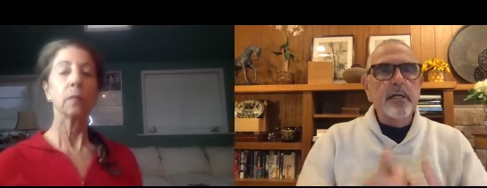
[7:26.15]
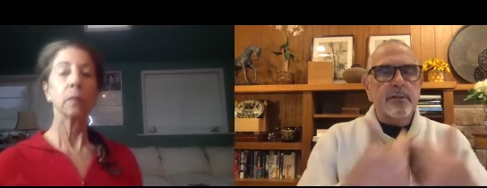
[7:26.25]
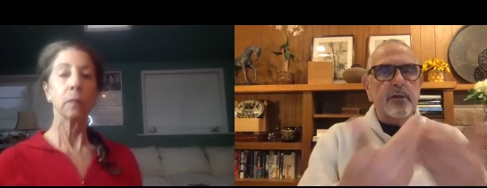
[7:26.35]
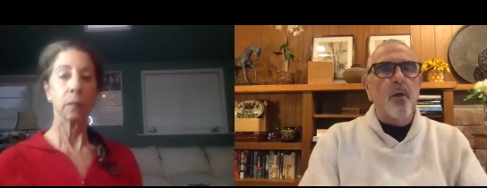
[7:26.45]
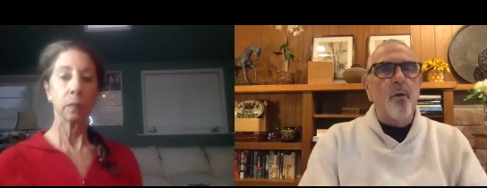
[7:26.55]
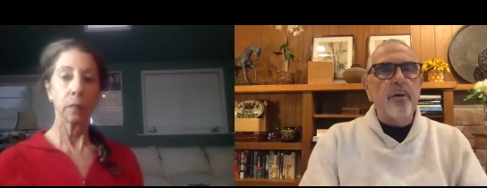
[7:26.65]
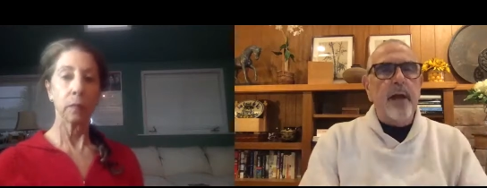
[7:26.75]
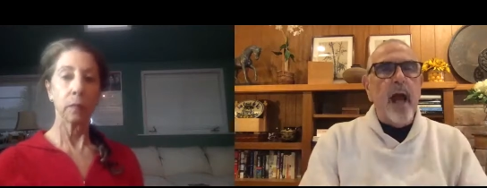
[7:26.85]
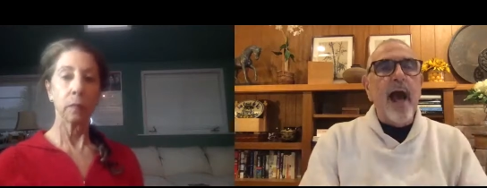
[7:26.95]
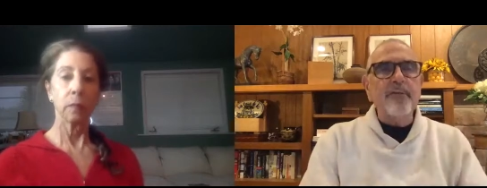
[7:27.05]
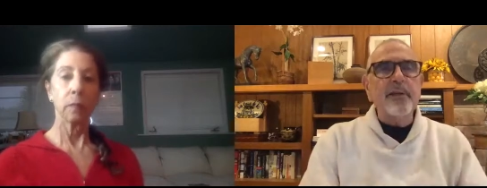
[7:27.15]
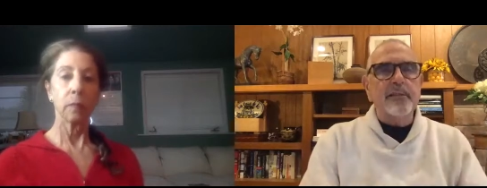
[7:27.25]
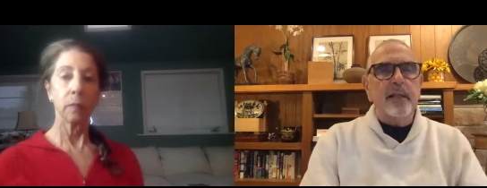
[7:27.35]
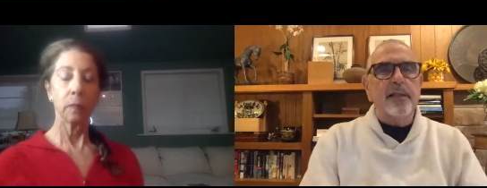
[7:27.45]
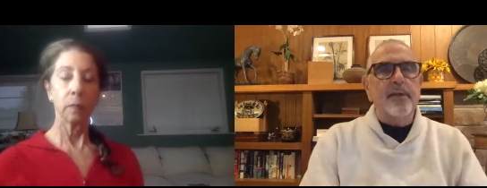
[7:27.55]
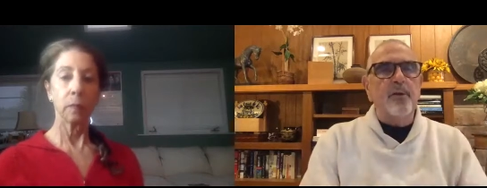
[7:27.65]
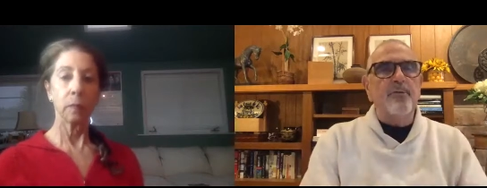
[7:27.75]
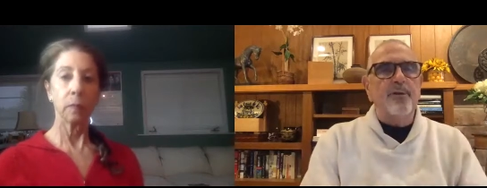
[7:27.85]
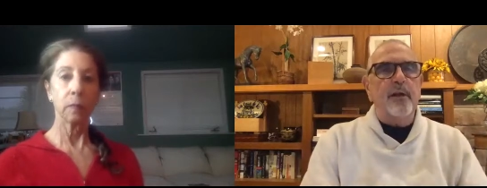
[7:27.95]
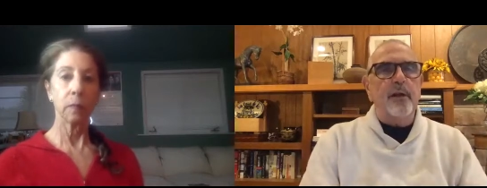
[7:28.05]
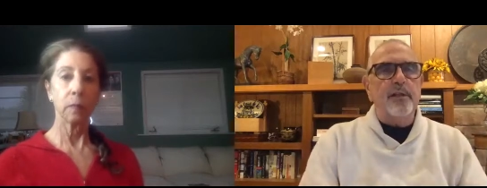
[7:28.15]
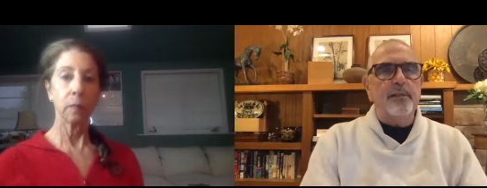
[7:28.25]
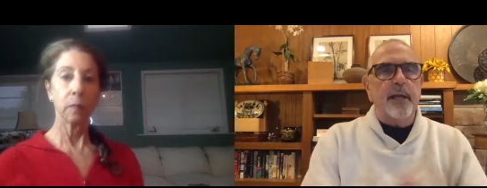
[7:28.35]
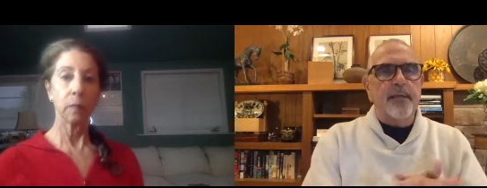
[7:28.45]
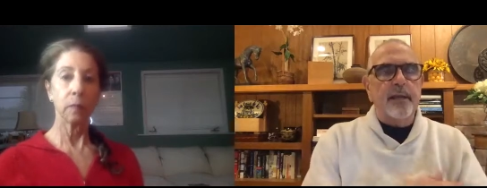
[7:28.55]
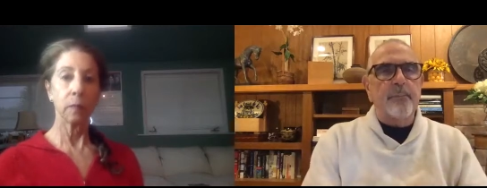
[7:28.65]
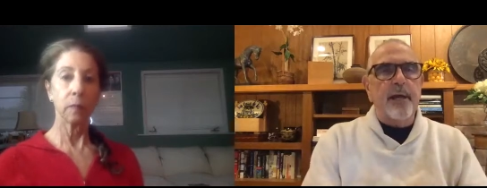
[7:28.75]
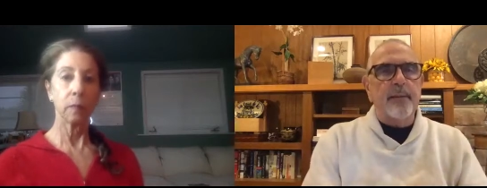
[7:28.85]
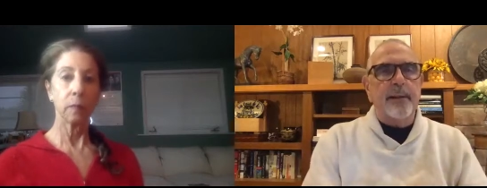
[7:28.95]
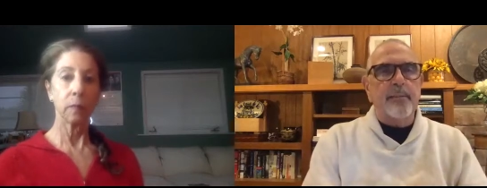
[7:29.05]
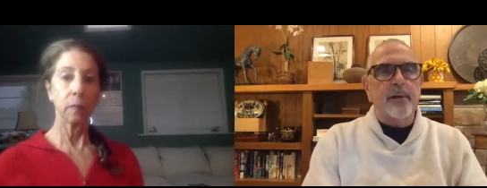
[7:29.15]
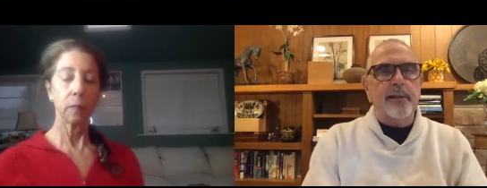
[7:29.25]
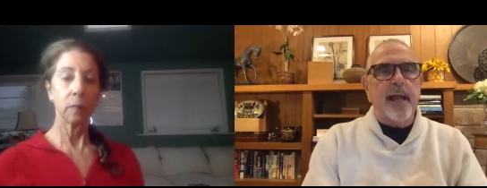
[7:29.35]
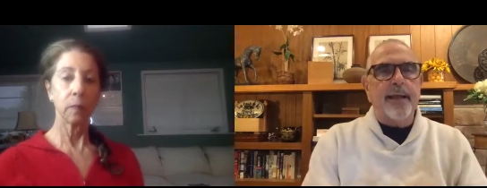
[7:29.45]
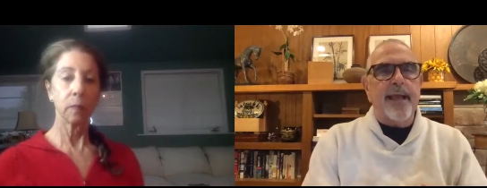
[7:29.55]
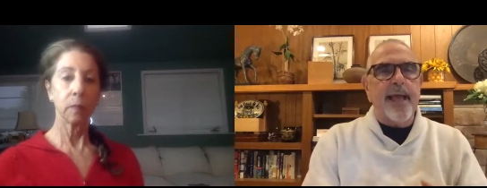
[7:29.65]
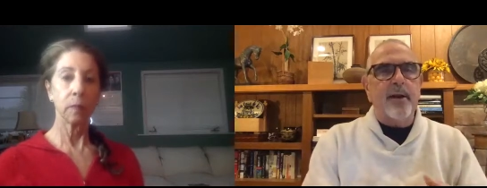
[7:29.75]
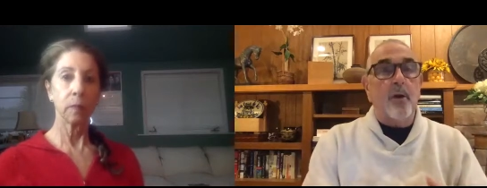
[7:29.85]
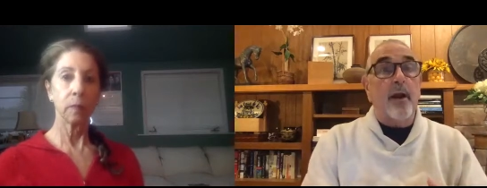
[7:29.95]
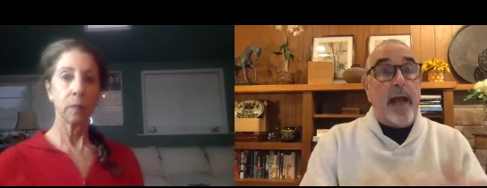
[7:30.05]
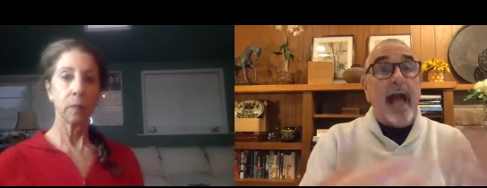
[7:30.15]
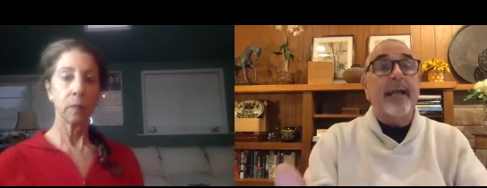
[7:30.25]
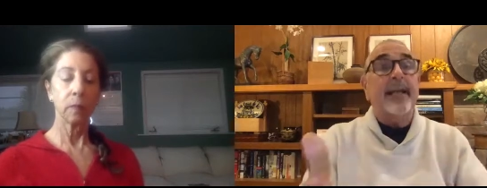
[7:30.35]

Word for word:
Speaker 1: So obviously, you feel as I think many people in that category, I got